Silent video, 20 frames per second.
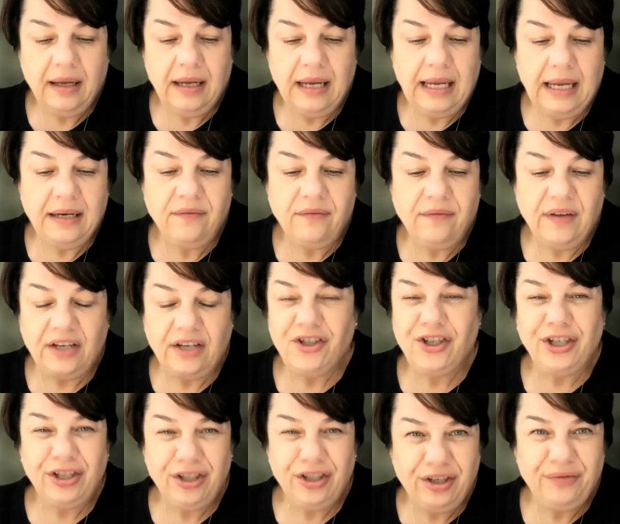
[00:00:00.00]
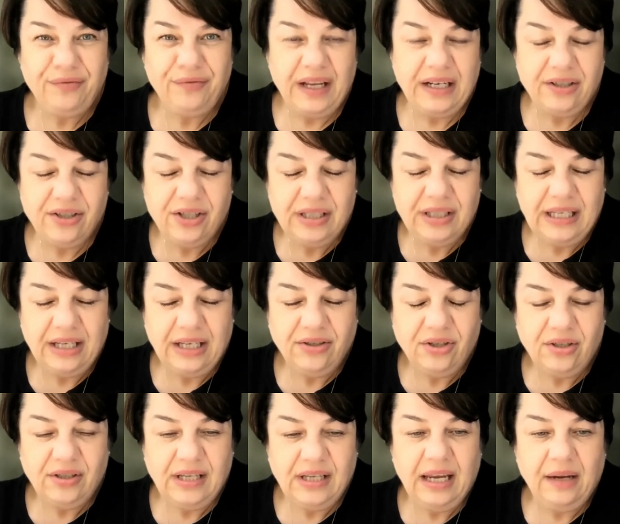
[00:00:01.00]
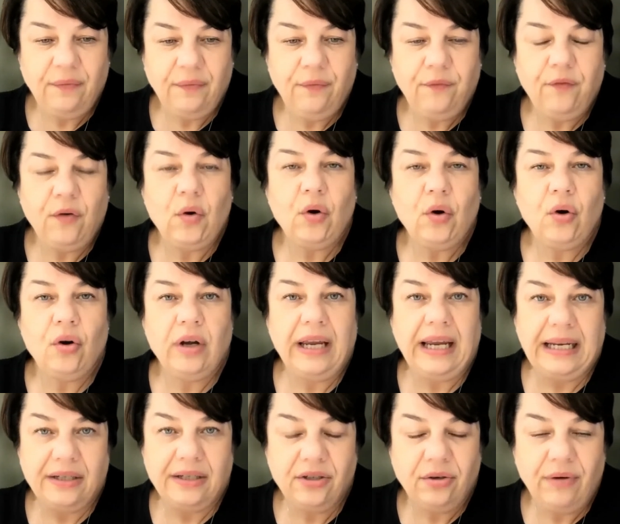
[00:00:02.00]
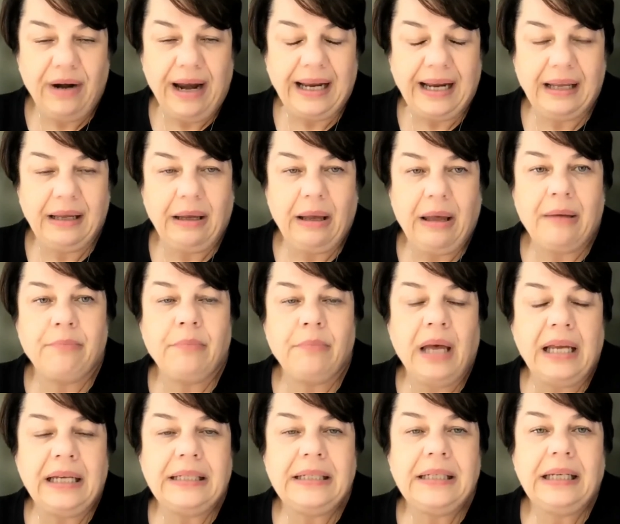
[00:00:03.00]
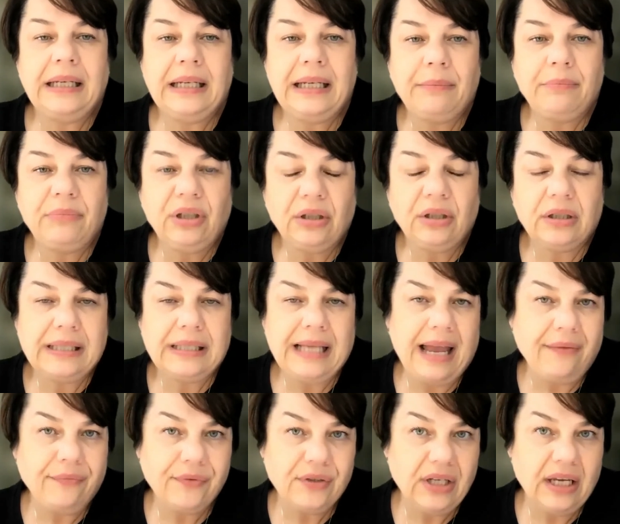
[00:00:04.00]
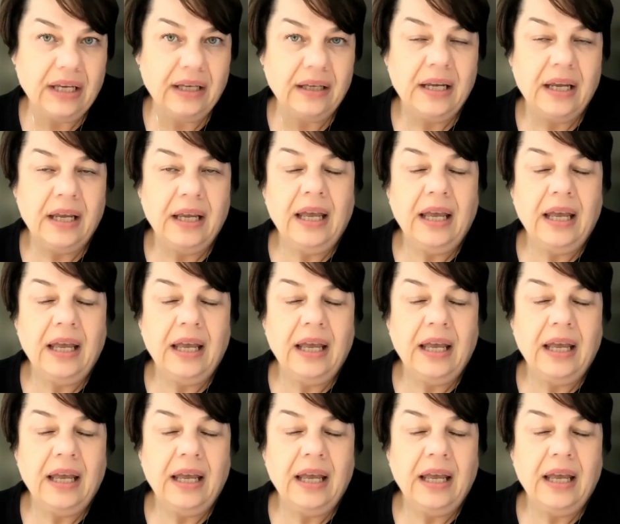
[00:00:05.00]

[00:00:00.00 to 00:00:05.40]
innovation and new ventures, as you say, for Interact, and my team looks after